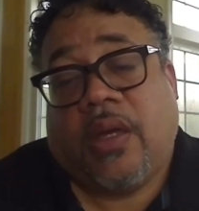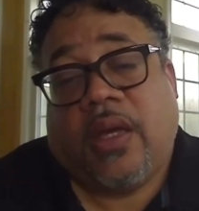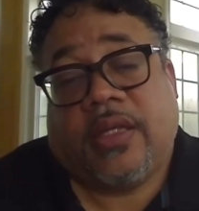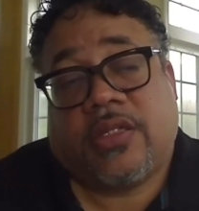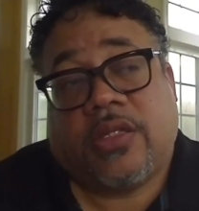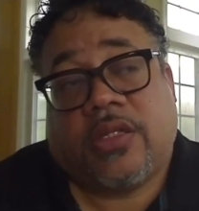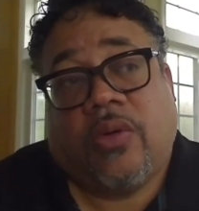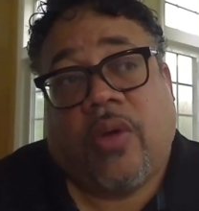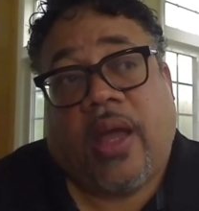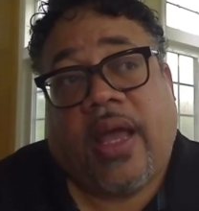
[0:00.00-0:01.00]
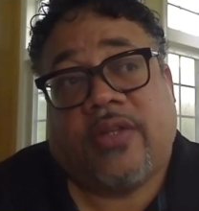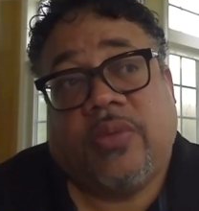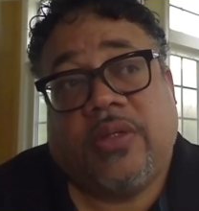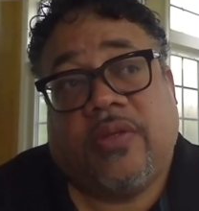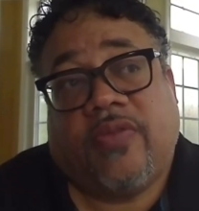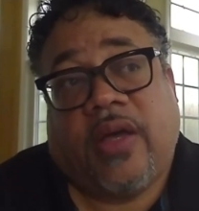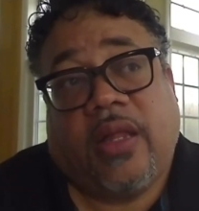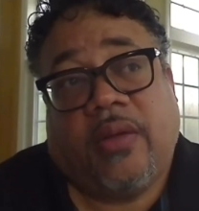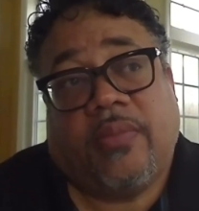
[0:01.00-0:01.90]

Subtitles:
And so as we develop